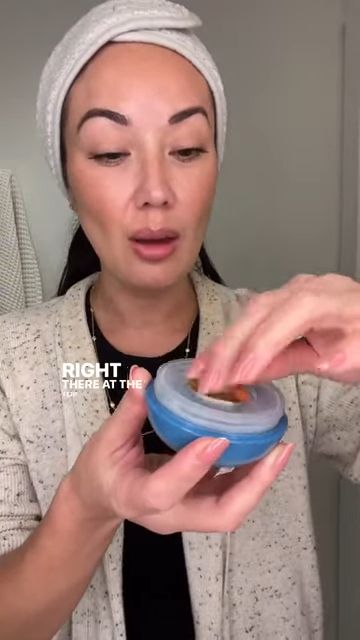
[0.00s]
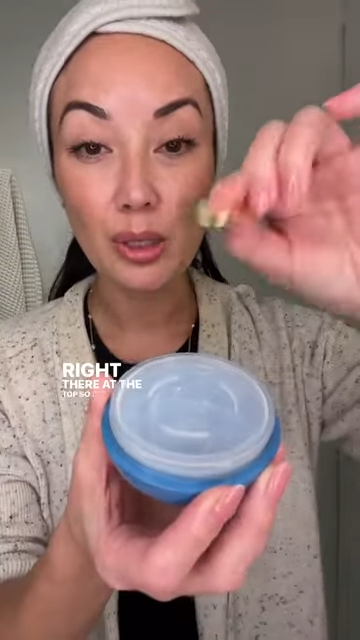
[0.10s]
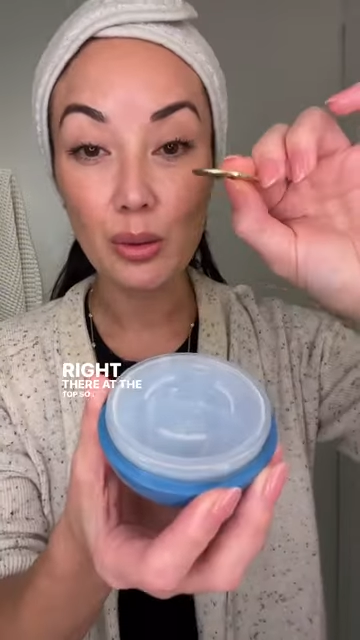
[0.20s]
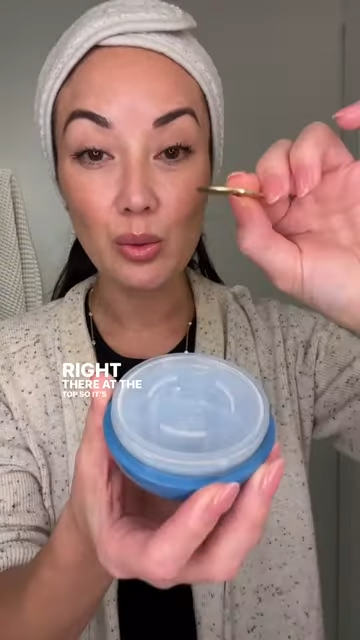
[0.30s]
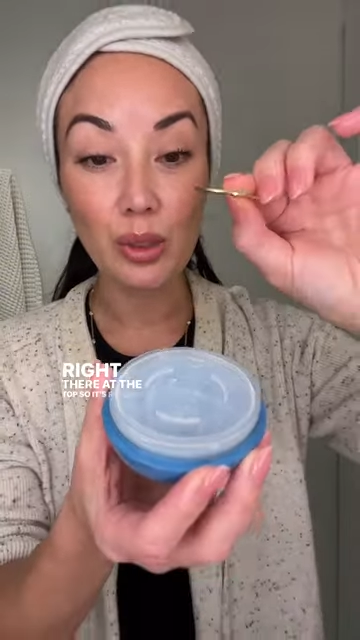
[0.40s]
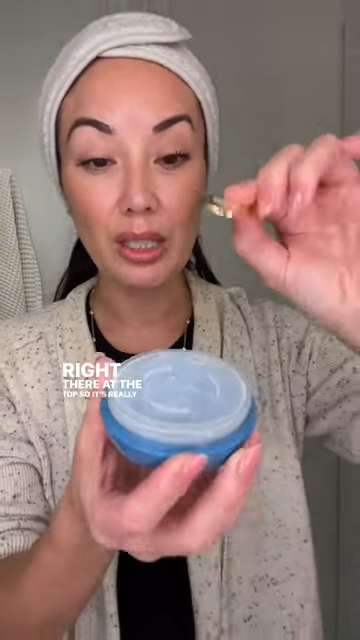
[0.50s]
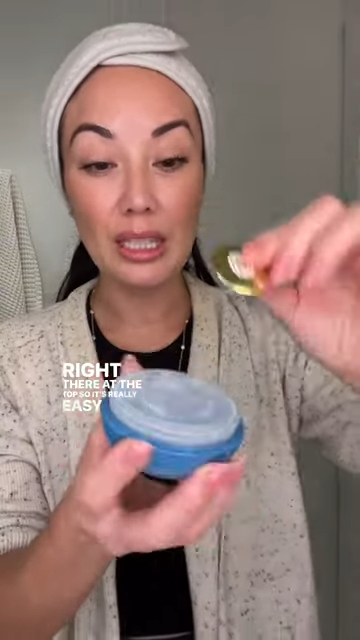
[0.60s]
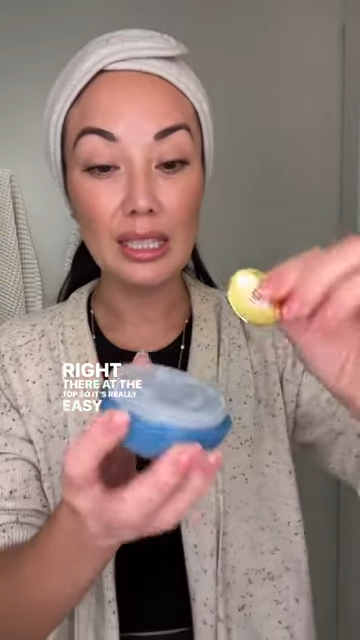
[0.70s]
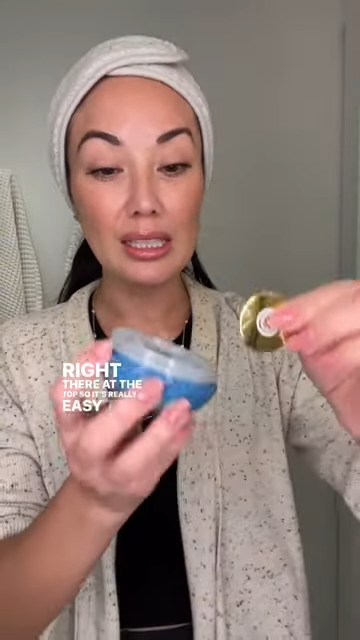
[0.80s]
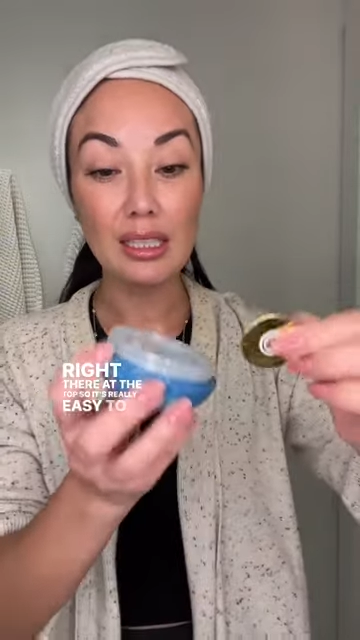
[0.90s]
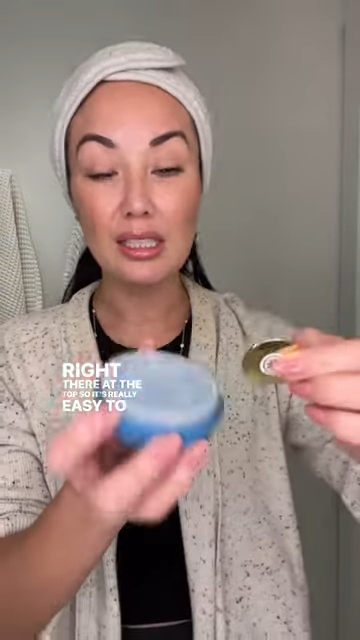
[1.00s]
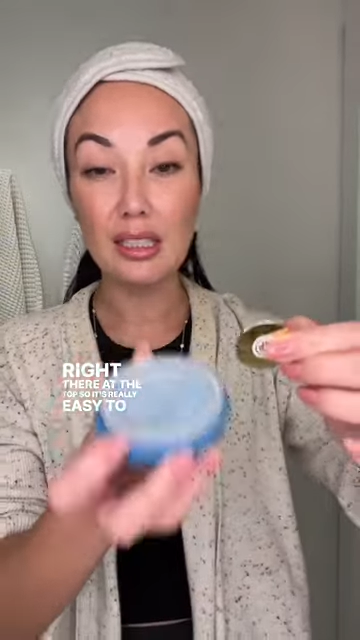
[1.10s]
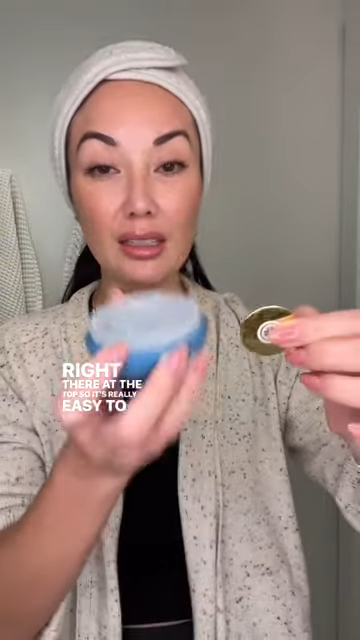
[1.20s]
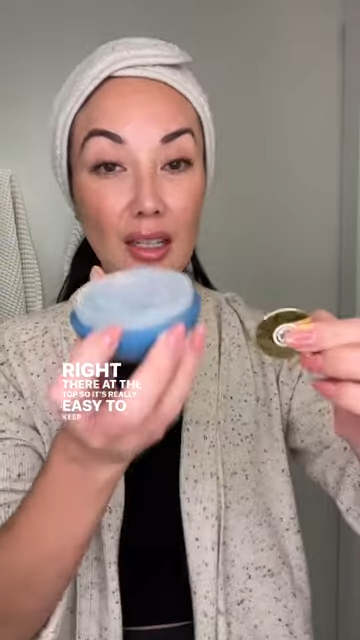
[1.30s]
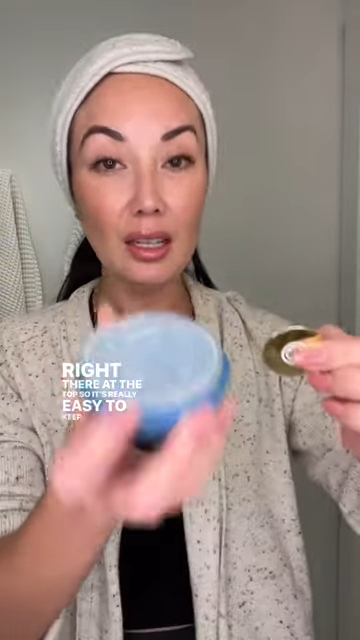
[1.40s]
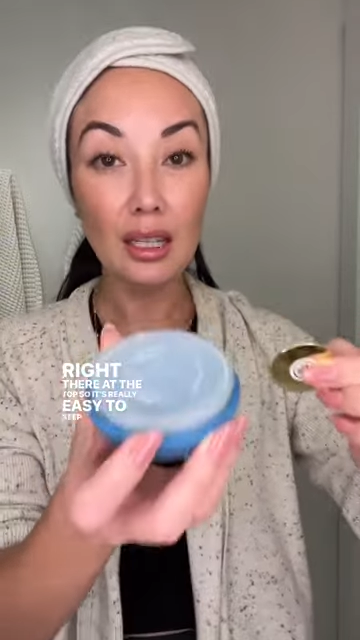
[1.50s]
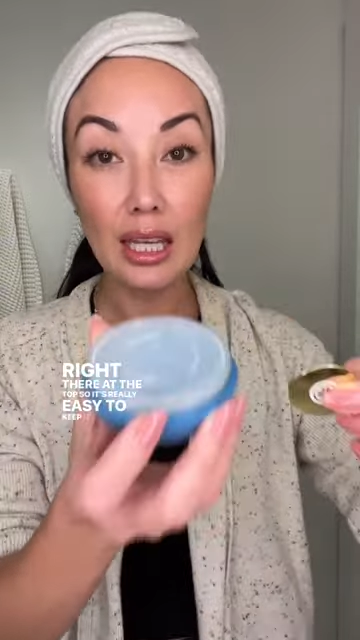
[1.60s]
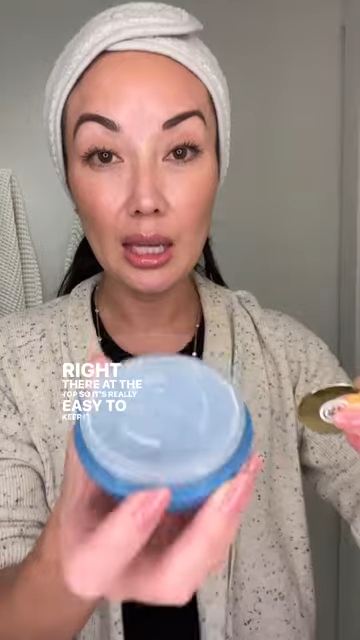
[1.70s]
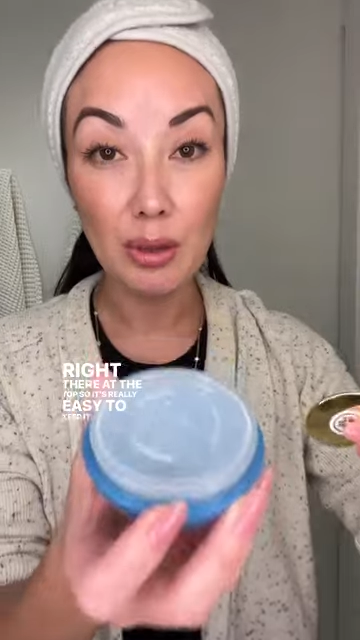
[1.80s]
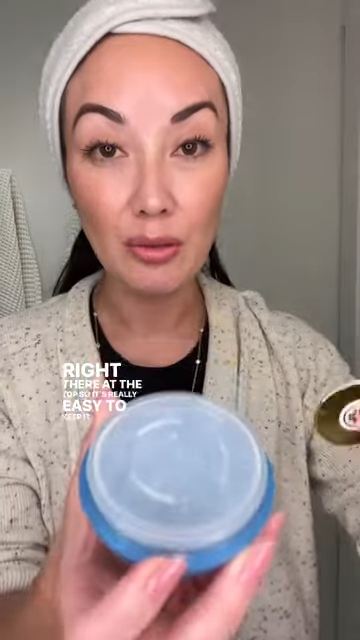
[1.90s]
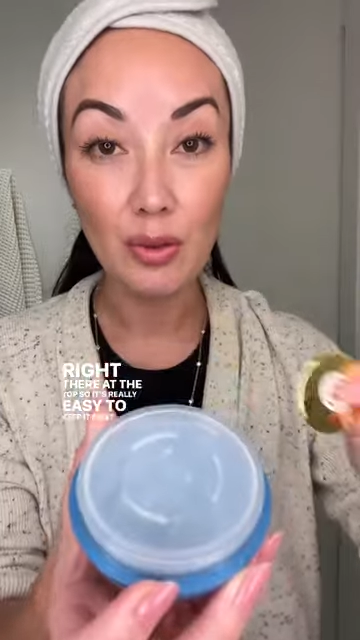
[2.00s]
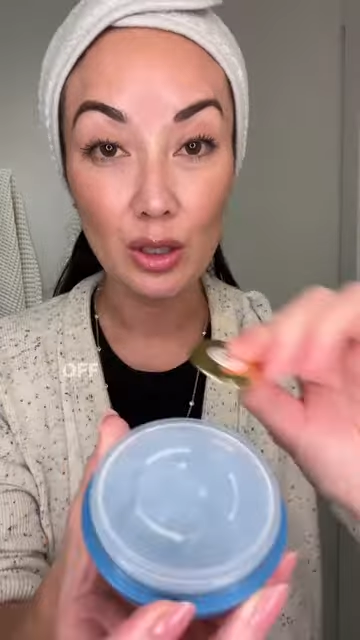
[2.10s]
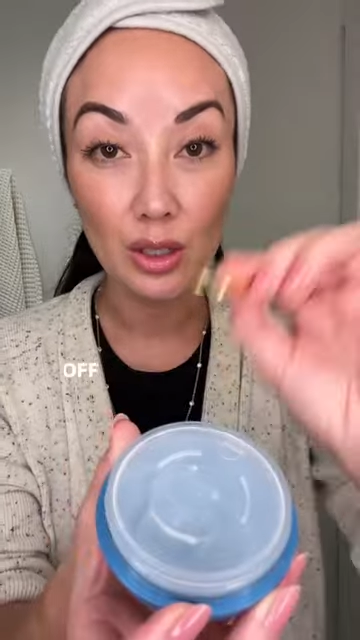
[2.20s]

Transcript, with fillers: So it's really easy to keep it first